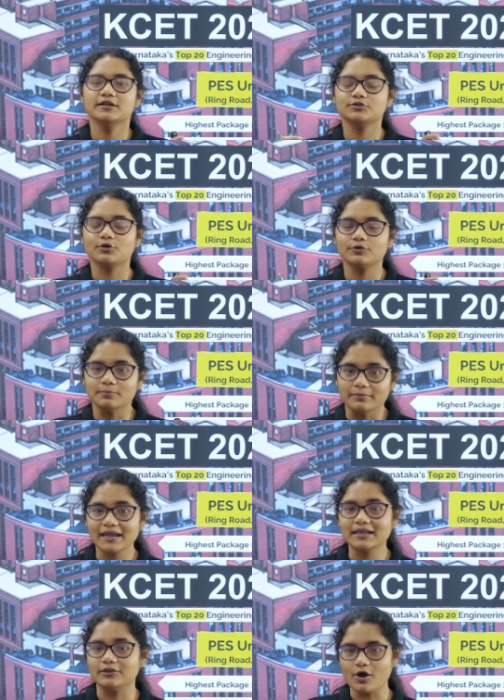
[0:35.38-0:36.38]
So to
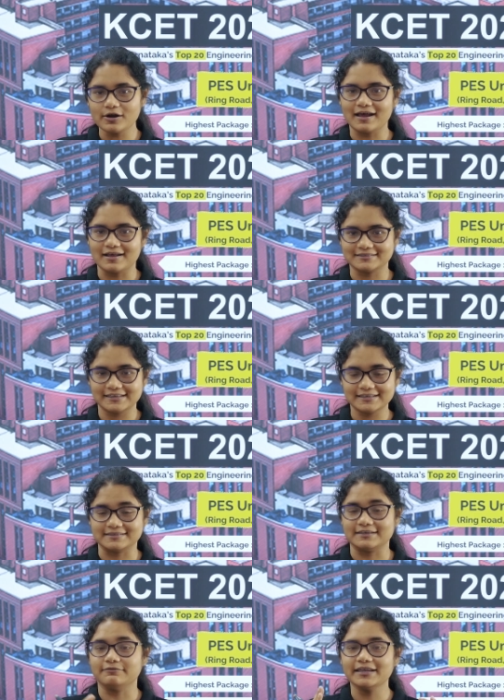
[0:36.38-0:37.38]
make your task
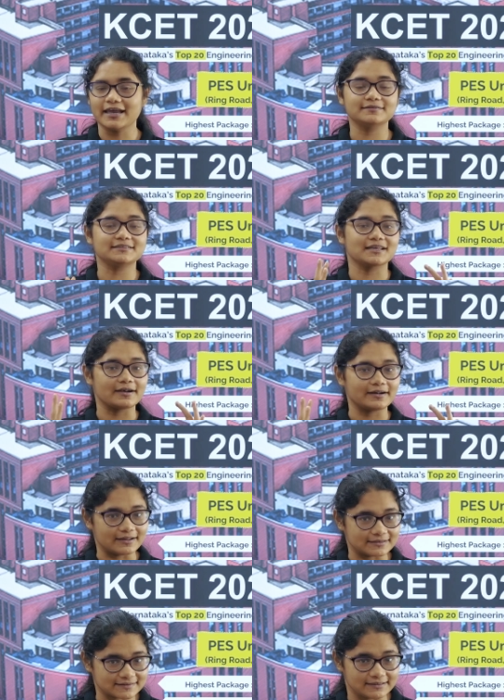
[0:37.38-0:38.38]
easy, we have started
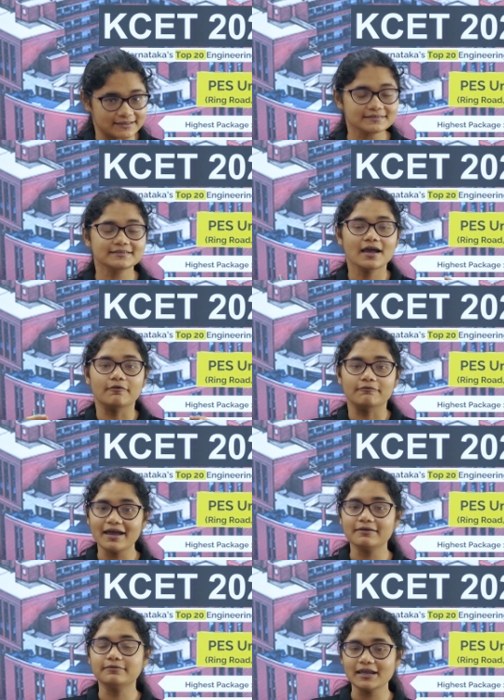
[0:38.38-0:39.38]
a series
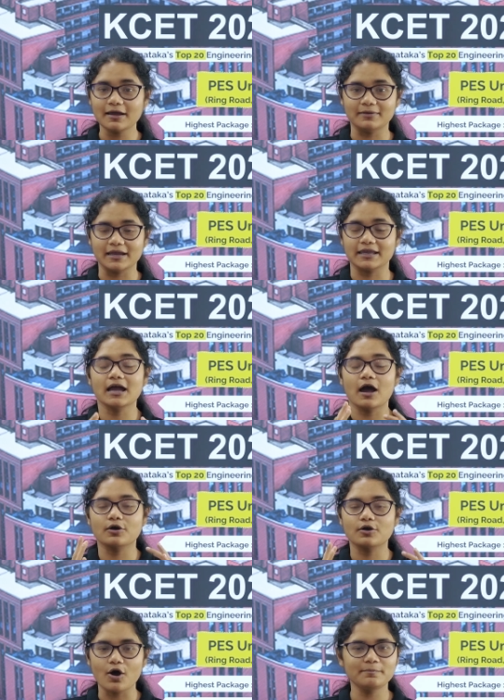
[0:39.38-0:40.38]
where we are making a
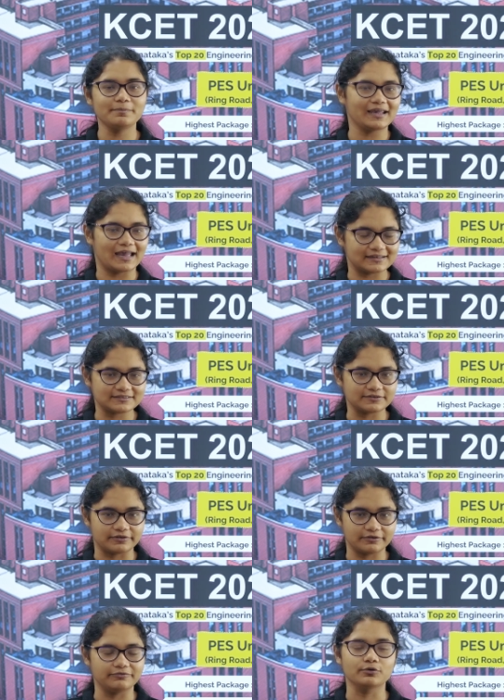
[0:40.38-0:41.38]

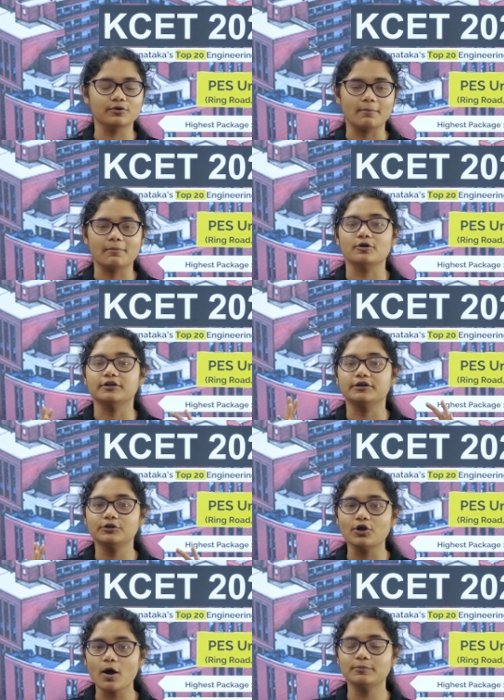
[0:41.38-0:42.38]
comprehensive review about the
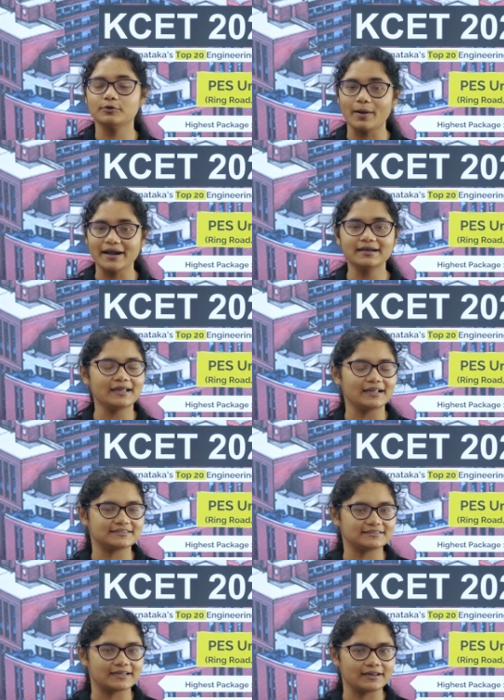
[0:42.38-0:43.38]
top 20
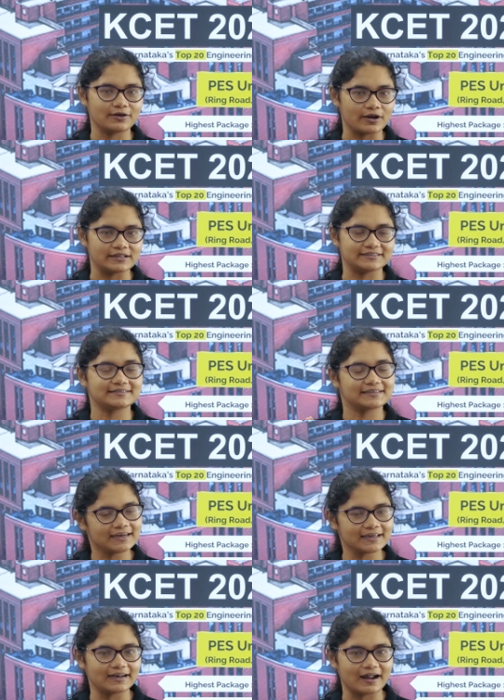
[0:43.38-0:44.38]
engineering colleges
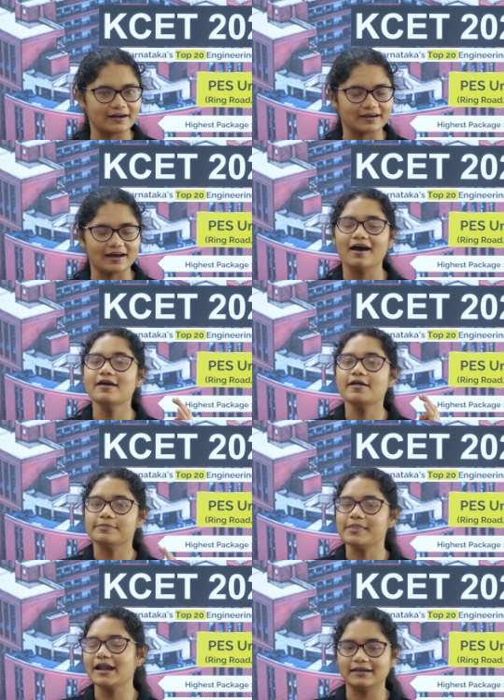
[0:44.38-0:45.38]
in Karnataka
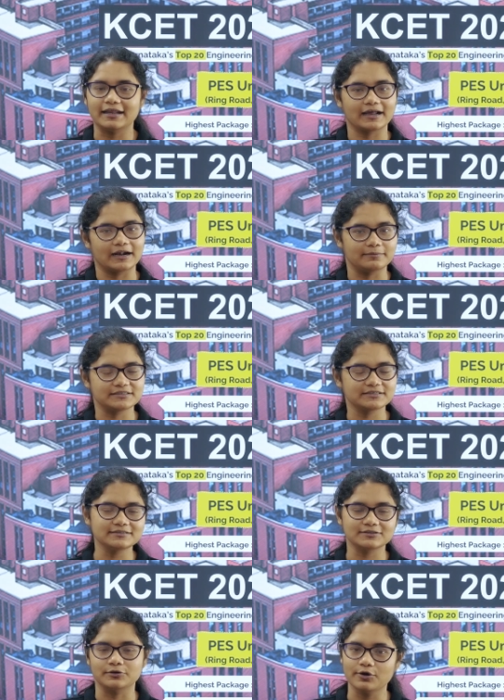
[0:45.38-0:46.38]
that take
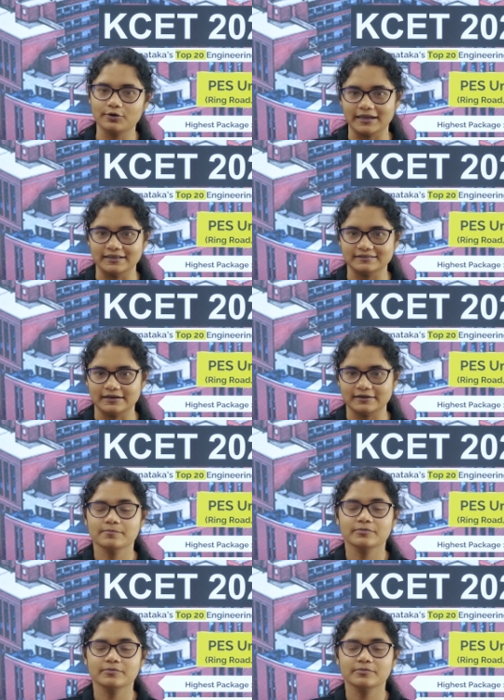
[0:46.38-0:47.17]
admissions through your KCET